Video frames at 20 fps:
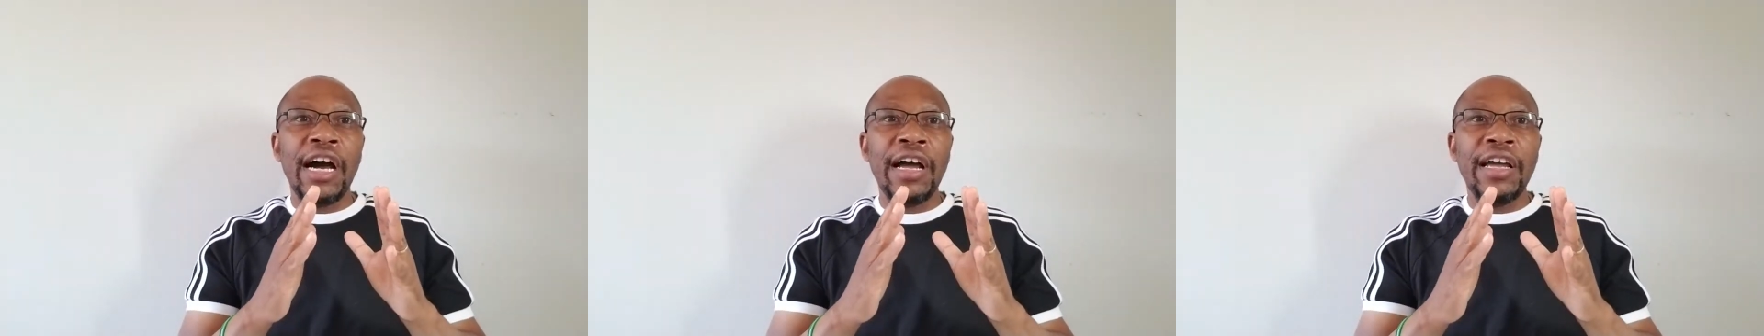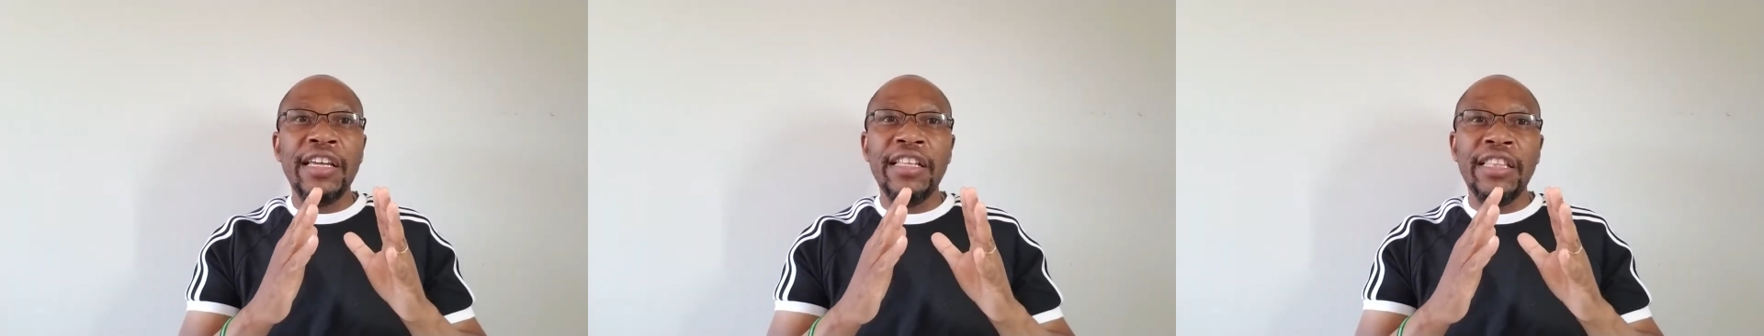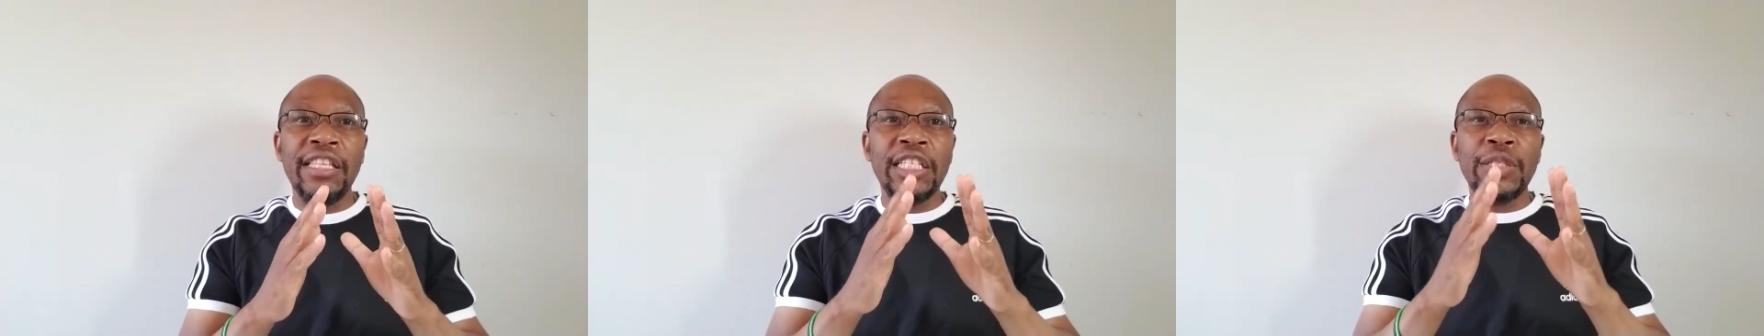
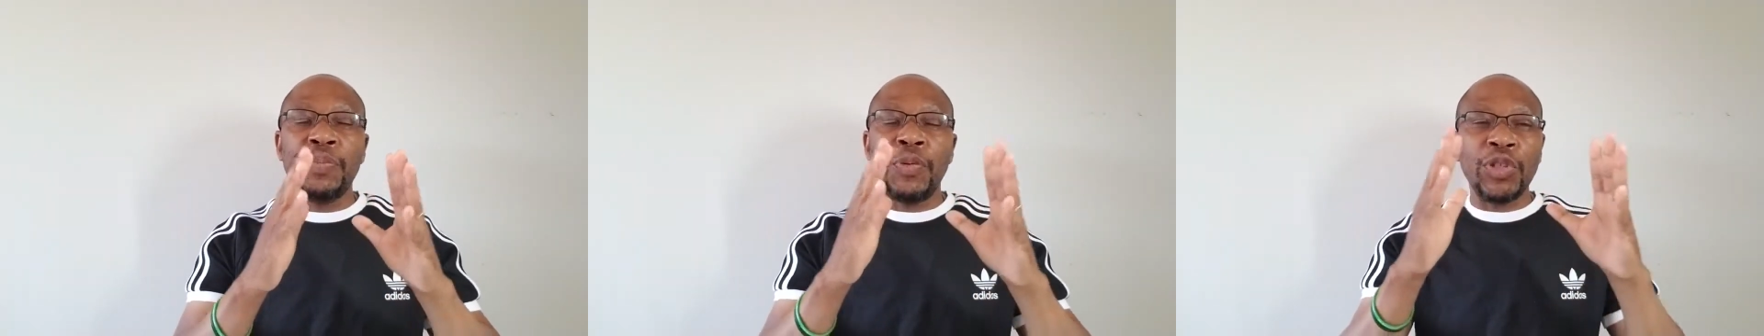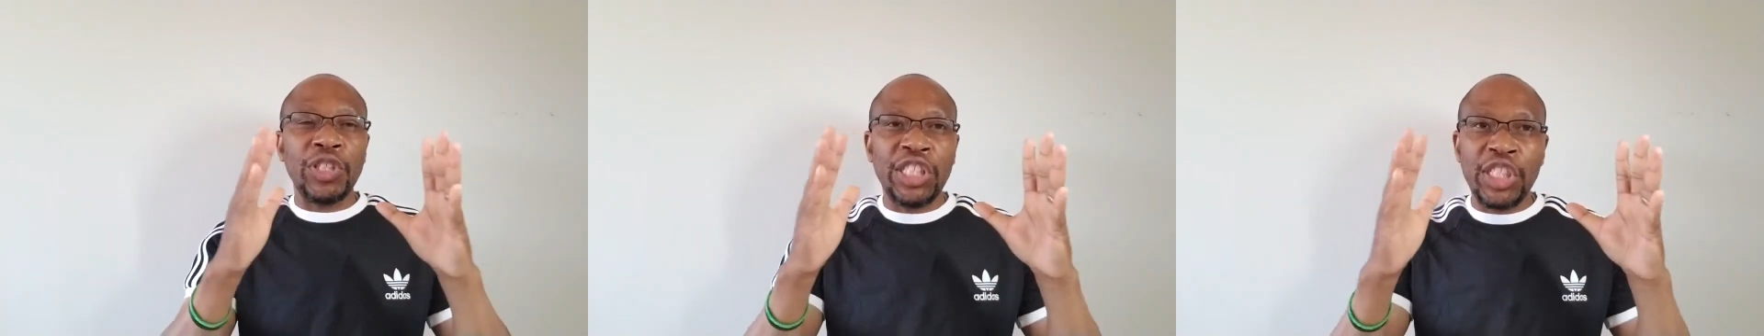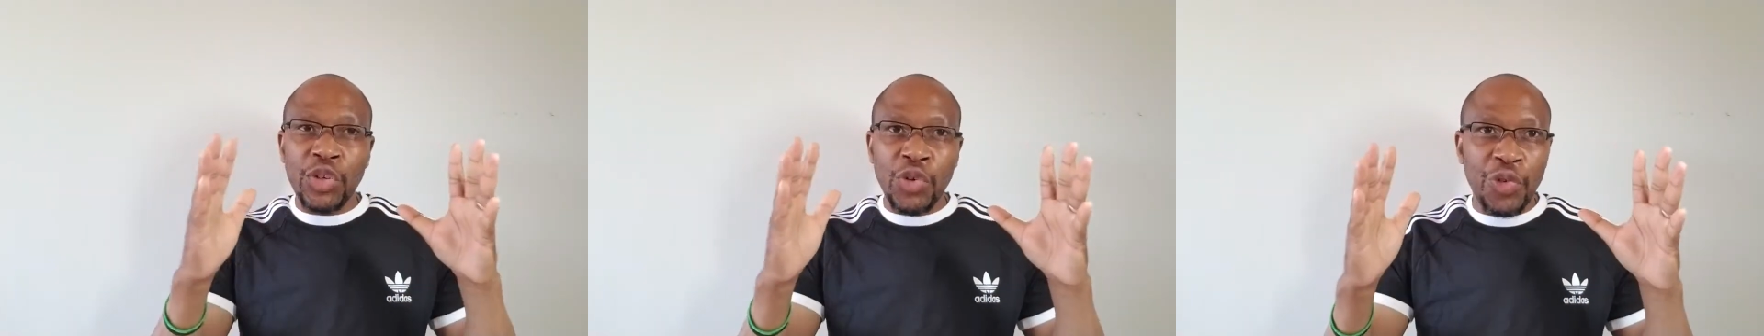in this
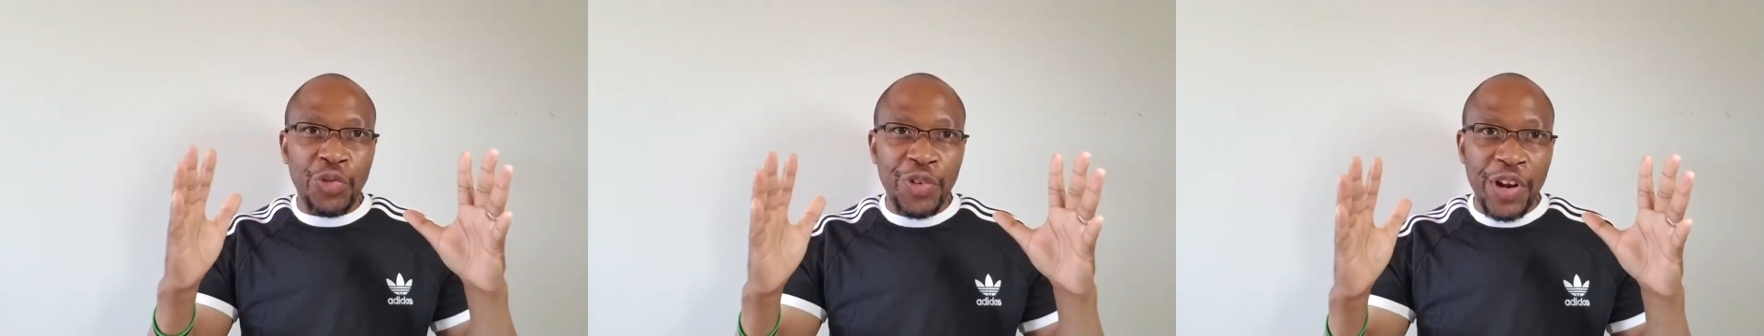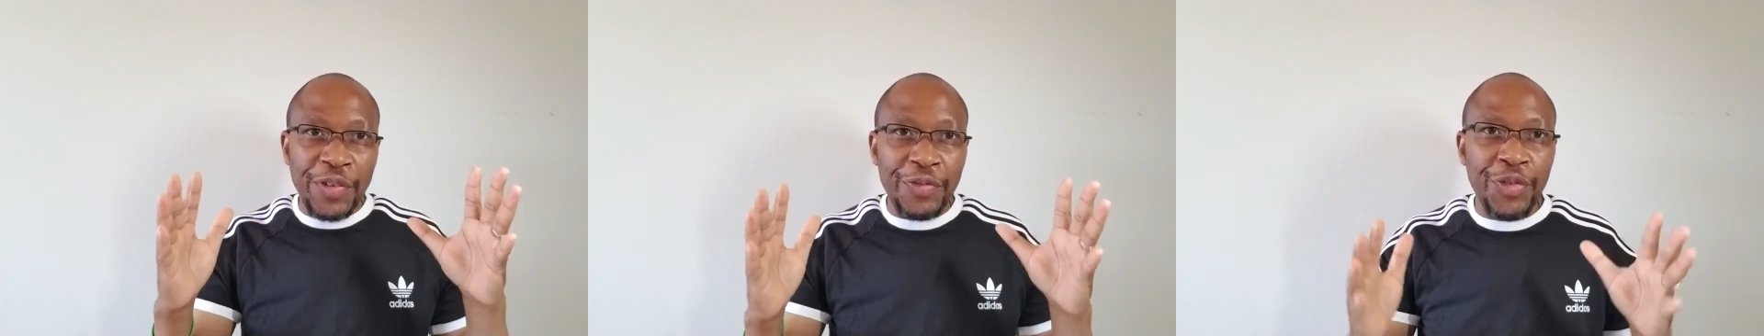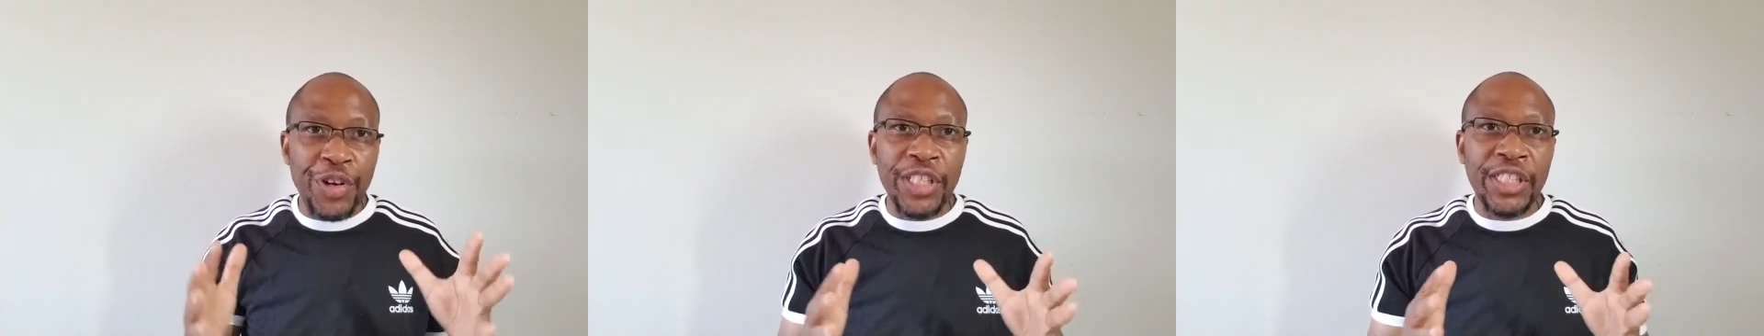position of
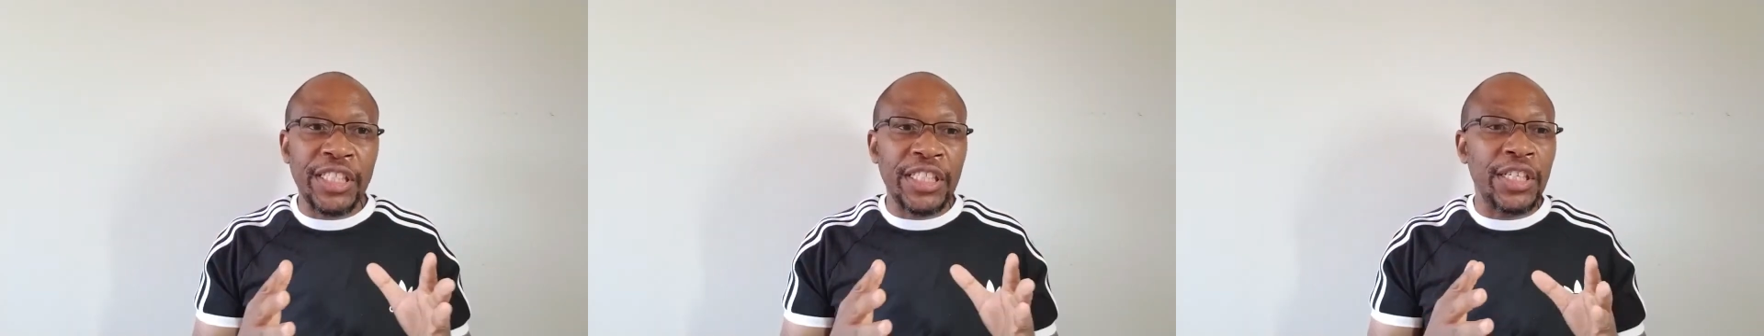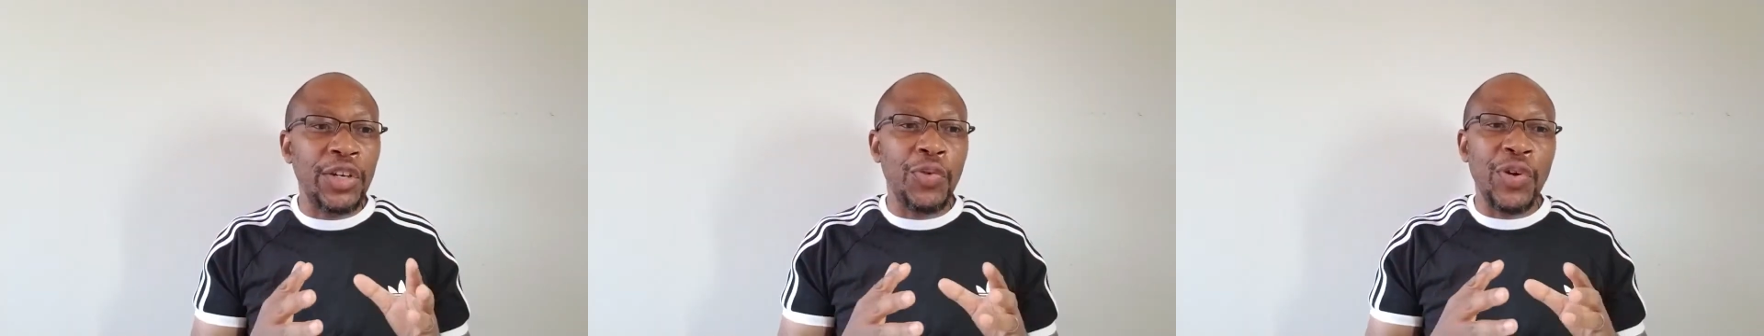referencing.